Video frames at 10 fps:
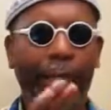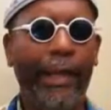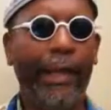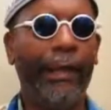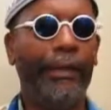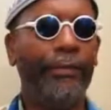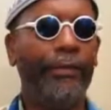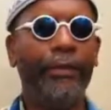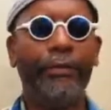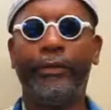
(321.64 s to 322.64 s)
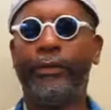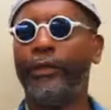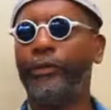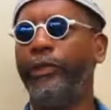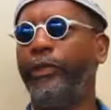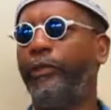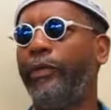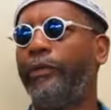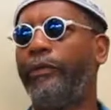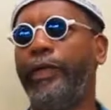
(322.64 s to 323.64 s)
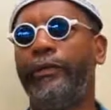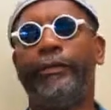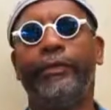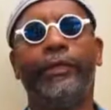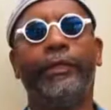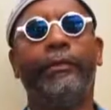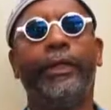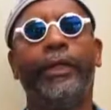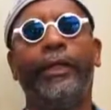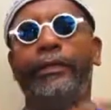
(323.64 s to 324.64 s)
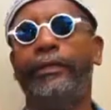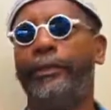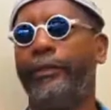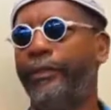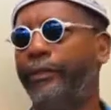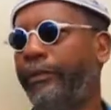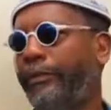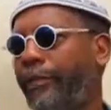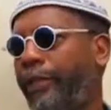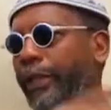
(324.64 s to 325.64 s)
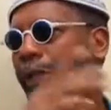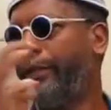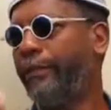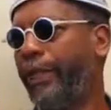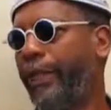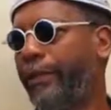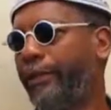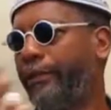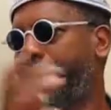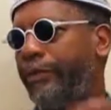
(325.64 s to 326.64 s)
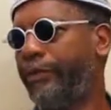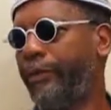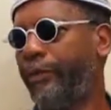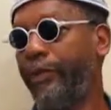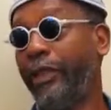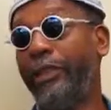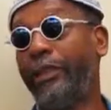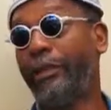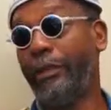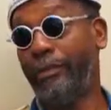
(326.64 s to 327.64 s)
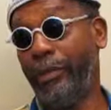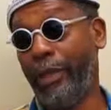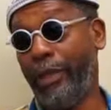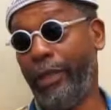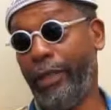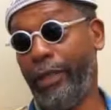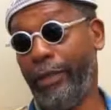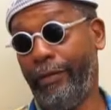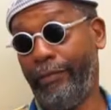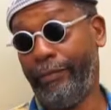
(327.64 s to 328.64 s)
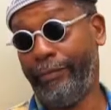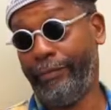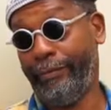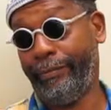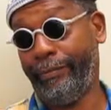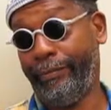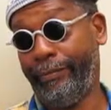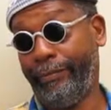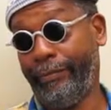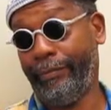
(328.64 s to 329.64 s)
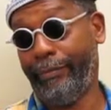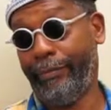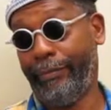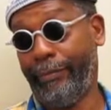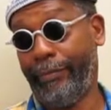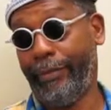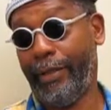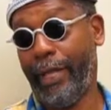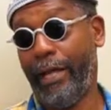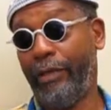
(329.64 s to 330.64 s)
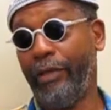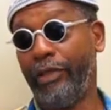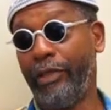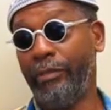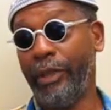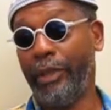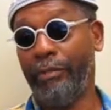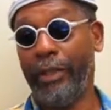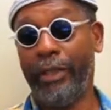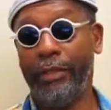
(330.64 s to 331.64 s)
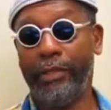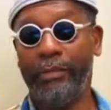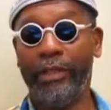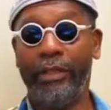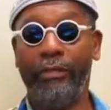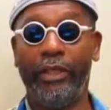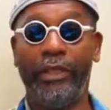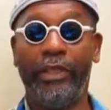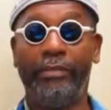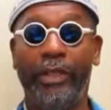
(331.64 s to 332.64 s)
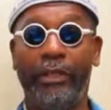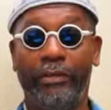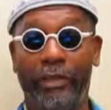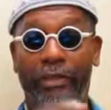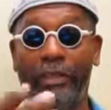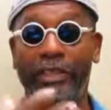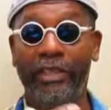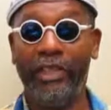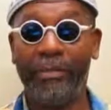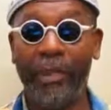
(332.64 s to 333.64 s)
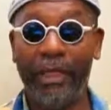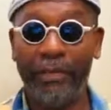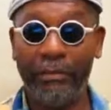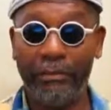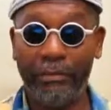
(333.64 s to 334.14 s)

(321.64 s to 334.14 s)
I don't know, because we always waiting for somebody else to do it and we laying back. You know, this is a complaint I have. Mm-hmm. I know I shouldn't be complaining, especially with a dispatch, because this is a dispatch.